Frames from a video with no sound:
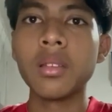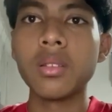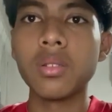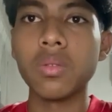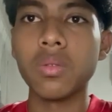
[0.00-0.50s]

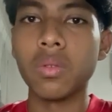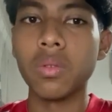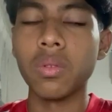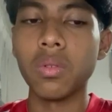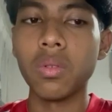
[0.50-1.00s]

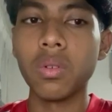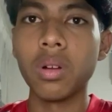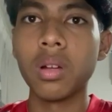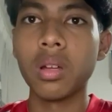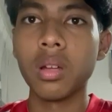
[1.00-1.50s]
So
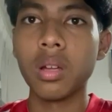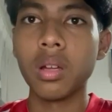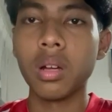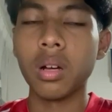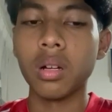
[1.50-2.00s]

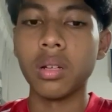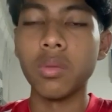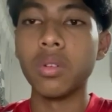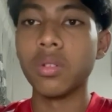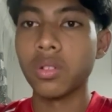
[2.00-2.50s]
they
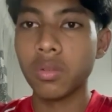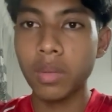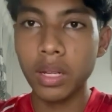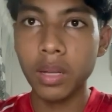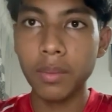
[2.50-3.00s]
would also
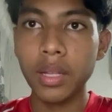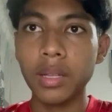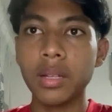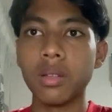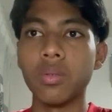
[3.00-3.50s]
be
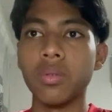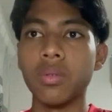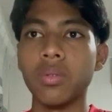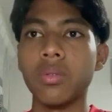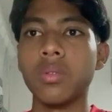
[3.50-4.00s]
limited
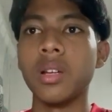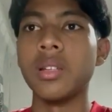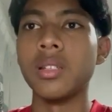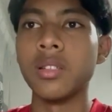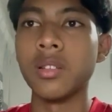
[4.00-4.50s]
to their
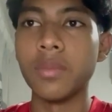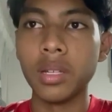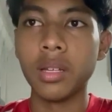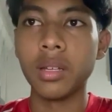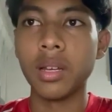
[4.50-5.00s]
decision
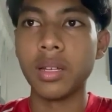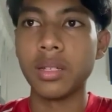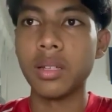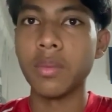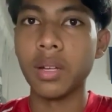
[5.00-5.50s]
making,
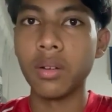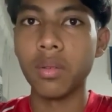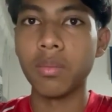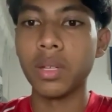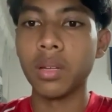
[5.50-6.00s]
as they may not be